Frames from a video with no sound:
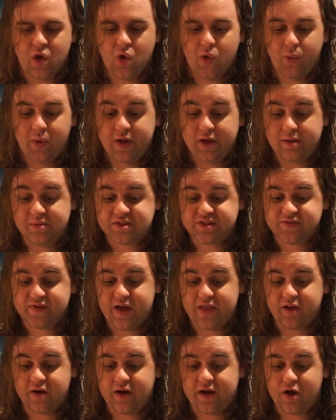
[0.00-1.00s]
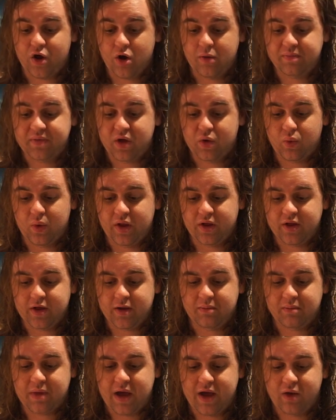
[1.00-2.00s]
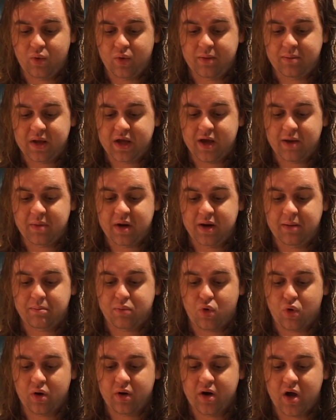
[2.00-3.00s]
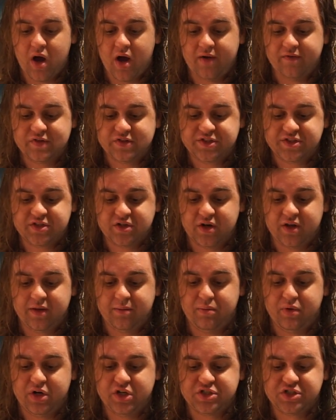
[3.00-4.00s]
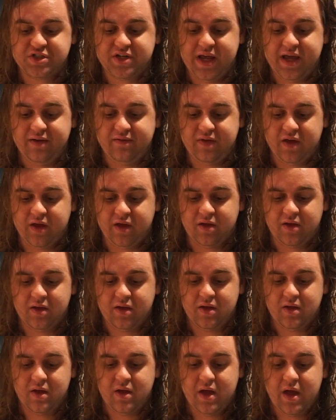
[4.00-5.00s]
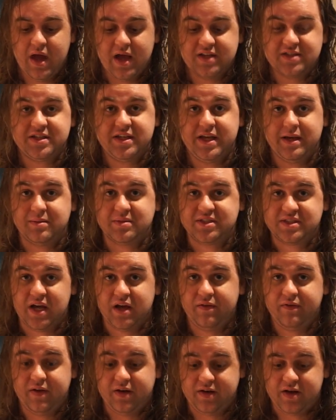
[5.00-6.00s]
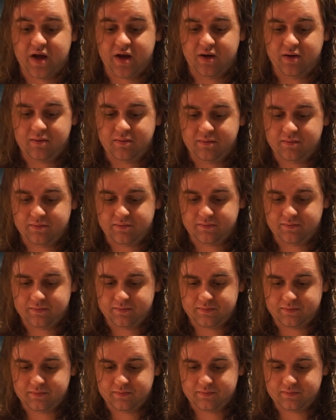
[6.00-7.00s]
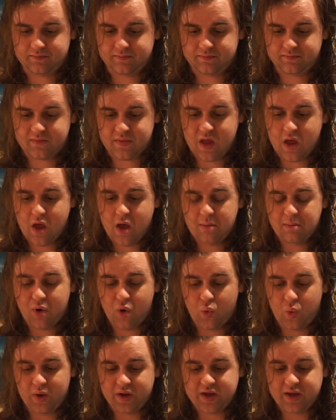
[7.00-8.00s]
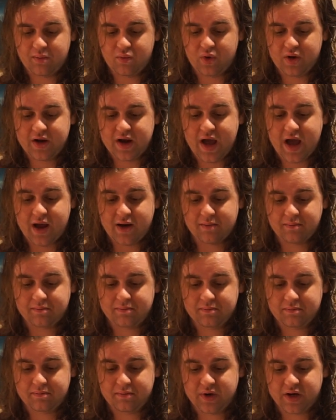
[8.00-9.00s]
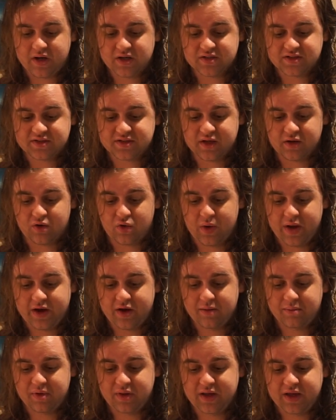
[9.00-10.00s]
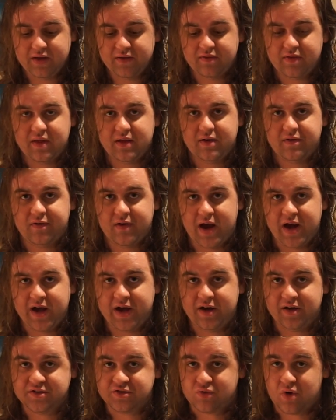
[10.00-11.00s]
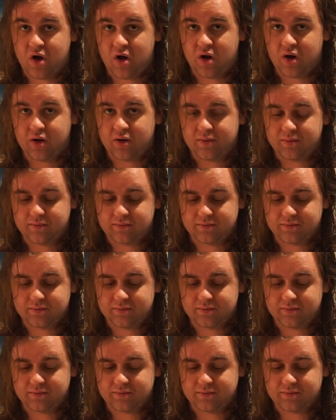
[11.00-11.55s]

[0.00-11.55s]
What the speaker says: William's father had hoped that William would become an important officer in the British Navy, as he himself had done. But William would not, because of the Quaker belief that fighting is wrong.